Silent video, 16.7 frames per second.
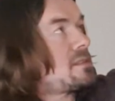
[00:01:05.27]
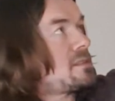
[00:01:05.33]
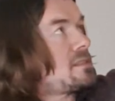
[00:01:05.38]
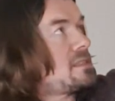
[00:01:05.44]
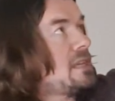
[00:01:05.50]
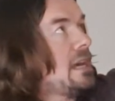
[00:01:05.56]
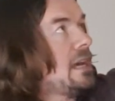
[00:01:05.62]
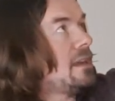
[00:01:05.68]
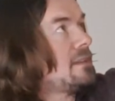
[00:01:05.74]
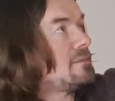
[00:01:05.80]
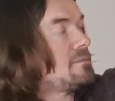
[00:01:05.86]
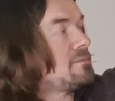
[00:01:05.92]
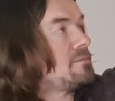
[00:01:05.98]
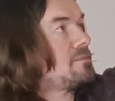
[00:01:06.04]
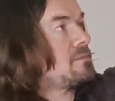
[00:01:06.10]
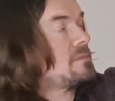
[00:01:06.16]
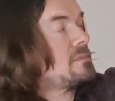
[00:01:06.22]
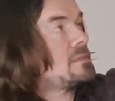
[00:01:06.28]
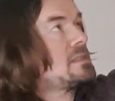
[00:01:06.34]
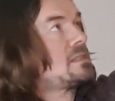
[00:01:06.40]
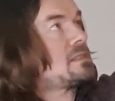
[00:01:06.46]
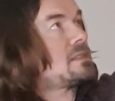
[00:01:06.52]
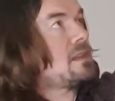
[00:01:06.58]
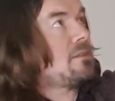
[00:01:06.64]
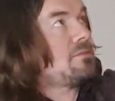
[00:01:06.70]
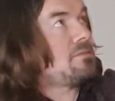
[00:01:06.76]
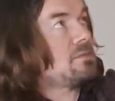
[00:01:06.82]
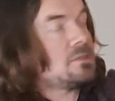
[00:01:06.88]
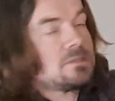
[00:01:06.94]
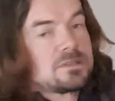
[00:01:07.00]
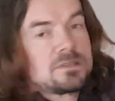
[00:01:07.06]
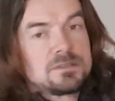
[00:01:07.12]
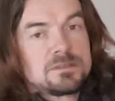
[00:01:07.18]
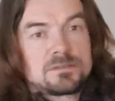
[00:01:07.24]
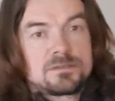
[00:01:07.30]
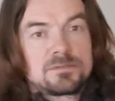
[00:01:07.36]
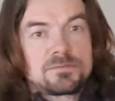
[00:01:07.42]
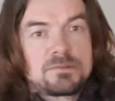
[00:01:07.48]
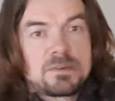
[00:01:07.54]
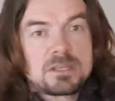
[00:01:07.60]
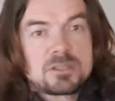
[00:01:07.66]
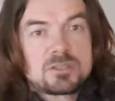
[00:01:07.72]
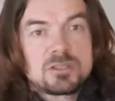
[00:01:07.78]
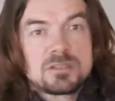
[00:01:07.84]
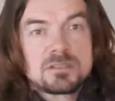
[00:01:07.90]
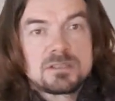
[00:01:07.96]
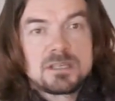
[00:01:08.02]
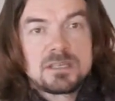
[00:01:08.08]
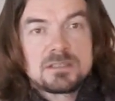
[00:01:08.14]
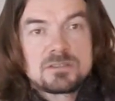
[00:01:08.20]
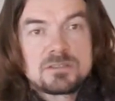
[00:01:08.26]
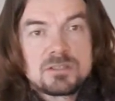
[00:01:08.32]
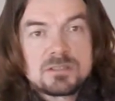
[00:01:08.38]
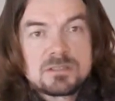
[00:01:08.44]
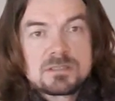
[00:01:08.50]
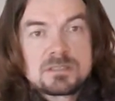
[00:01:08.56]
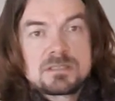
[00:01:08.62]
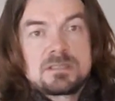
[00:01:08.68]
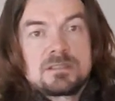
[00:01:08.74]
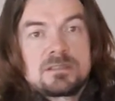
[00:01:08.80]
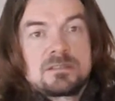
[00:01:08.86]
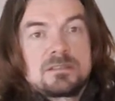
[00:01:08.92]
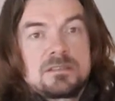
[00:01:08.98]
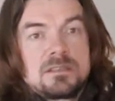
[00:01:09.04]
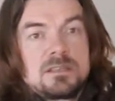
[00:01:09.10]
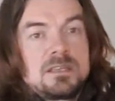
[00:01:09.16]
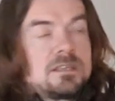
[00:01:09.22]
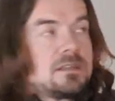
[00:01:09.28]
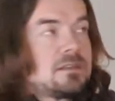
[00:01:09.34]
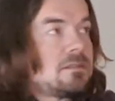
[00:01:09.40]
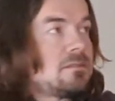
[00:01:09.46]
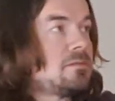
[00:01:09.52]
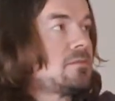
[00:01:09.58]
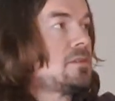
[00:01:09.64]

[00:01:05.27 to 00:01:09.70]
set several friction hitches in a